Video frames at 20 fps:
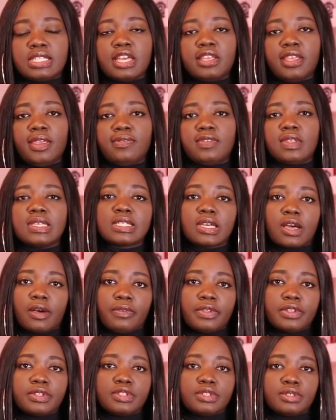that you've
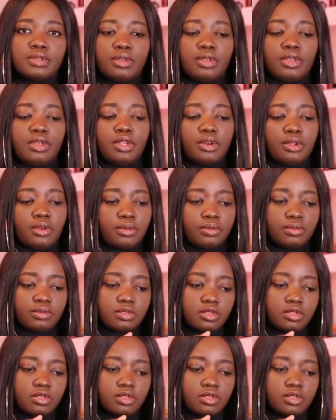discovered to, you know,